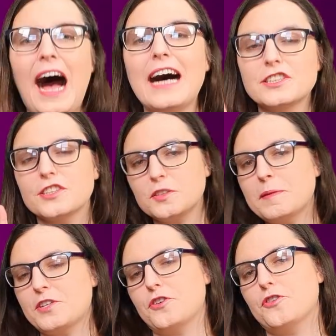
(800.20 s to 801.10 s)
And just make
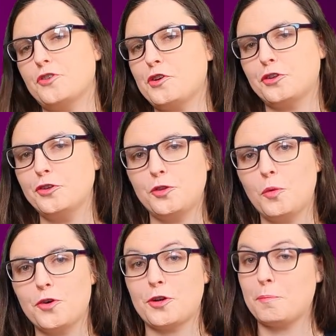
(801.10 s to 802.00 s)
sure to include the
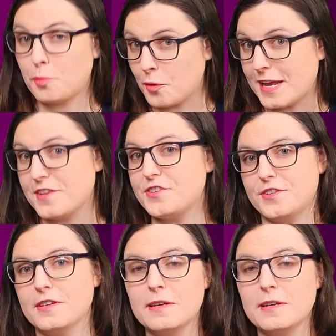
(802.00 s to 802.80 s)
word print,